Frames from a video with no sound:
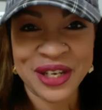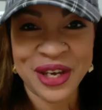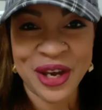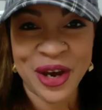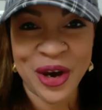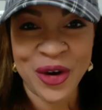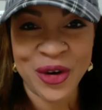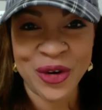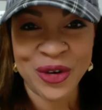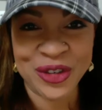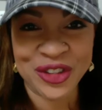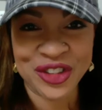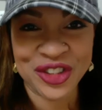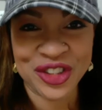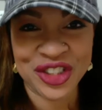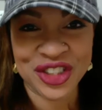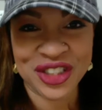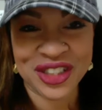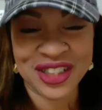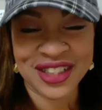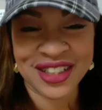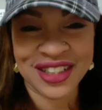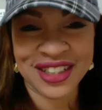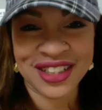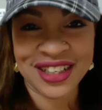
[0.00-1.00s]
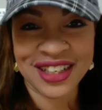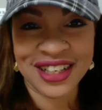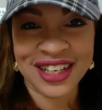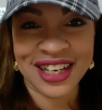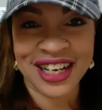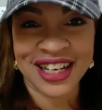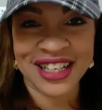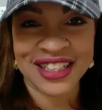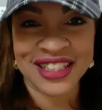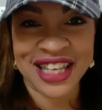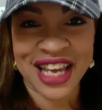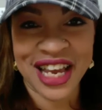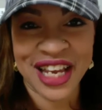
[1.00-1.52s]
coach,
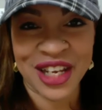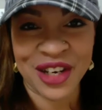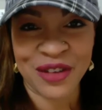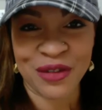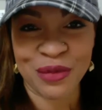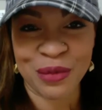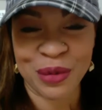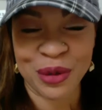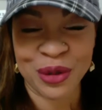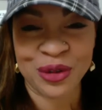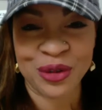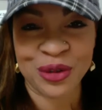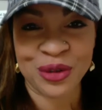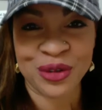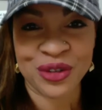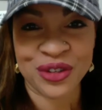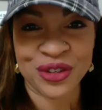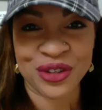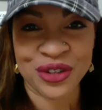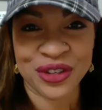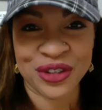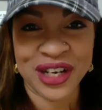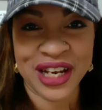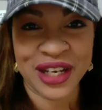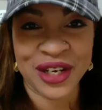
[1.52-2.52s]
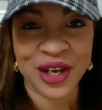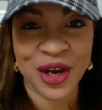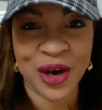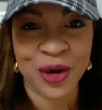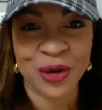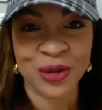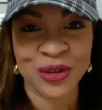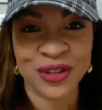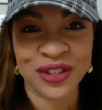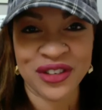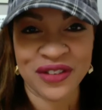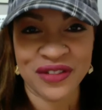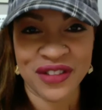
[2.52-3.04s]
executive producer and
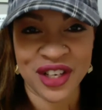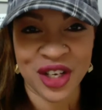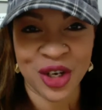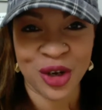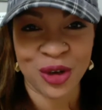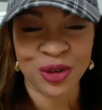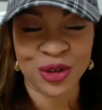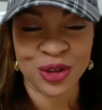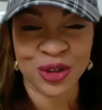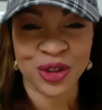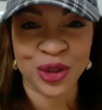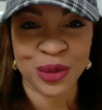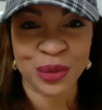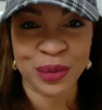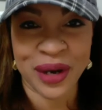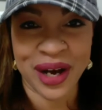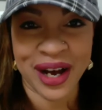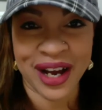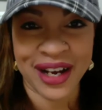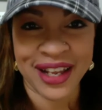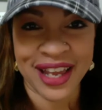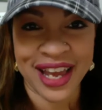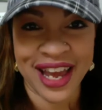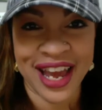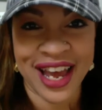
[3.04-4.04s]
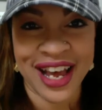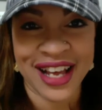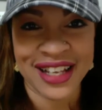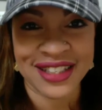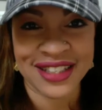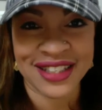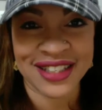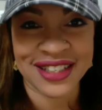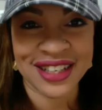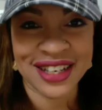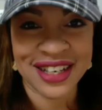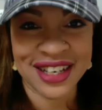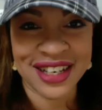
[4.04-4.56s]
host of the Culture Soup
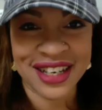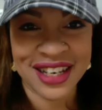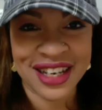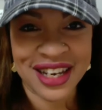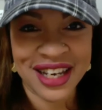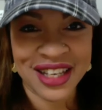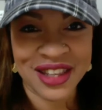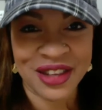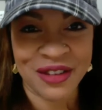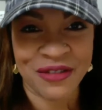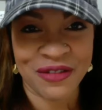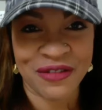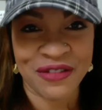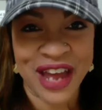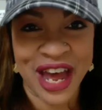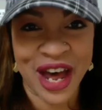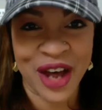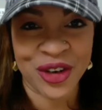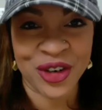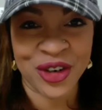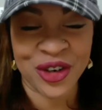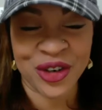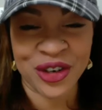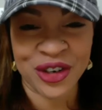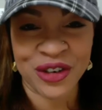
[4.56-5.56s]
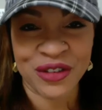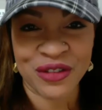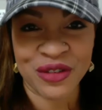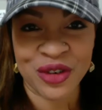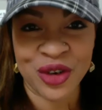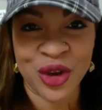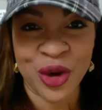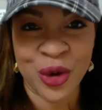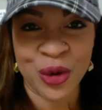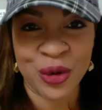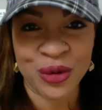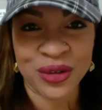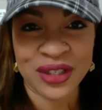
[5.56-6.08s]
podcast, the founder of
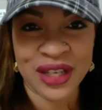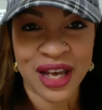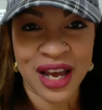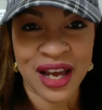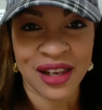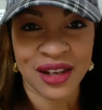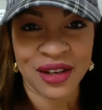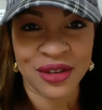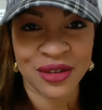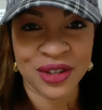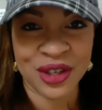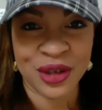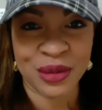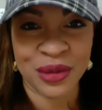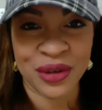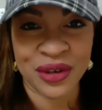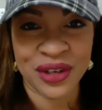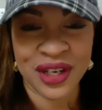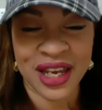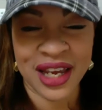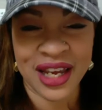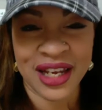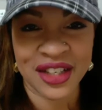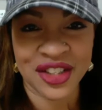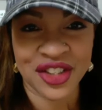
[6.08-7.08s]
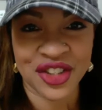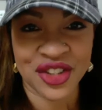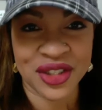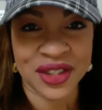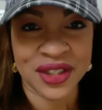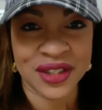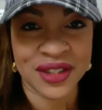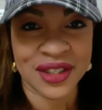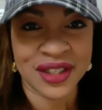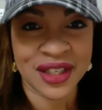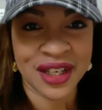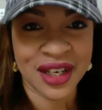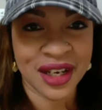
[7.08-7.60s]
No Silos
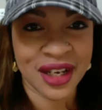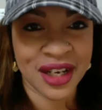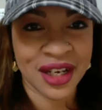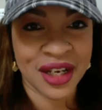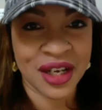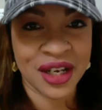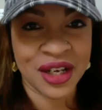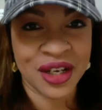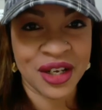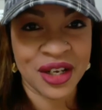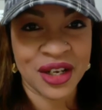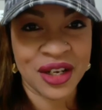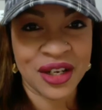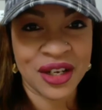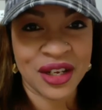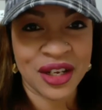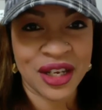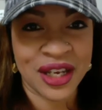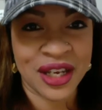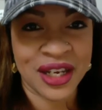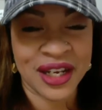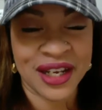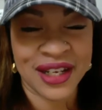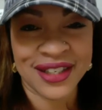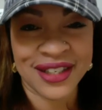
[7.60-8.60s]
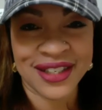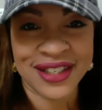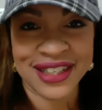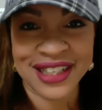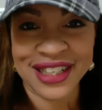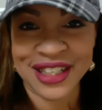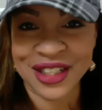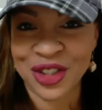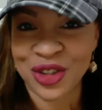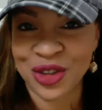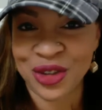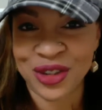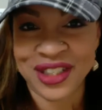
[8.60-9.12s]
Communications, NSC
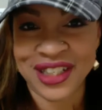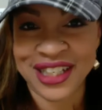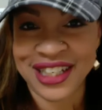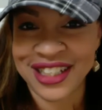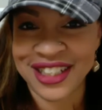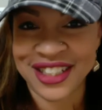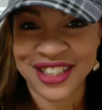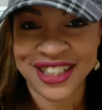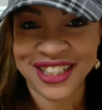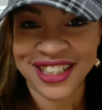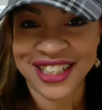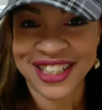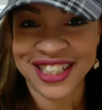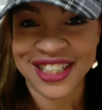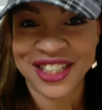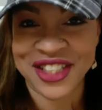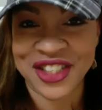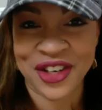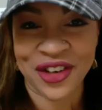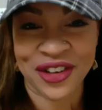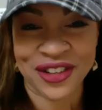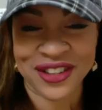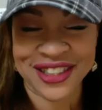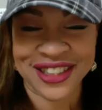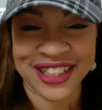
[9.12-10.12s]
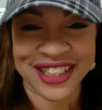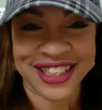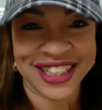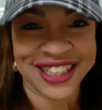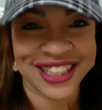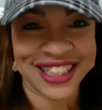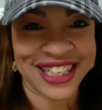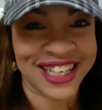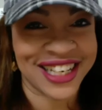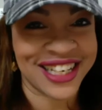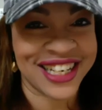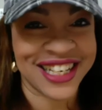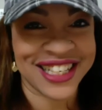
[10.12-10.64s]
Strategic
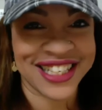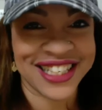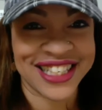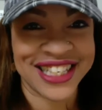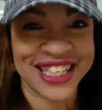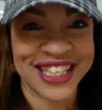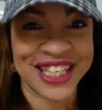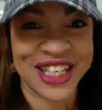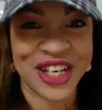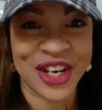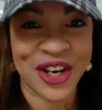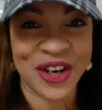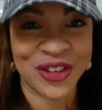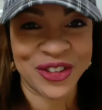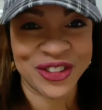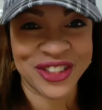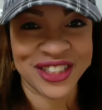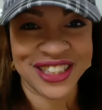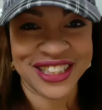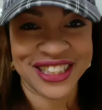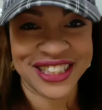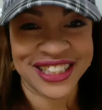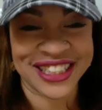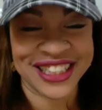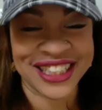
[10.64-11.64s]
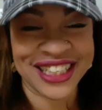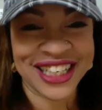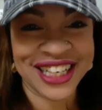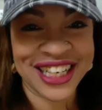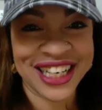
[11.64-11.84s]
Consulting, NSC Coaching,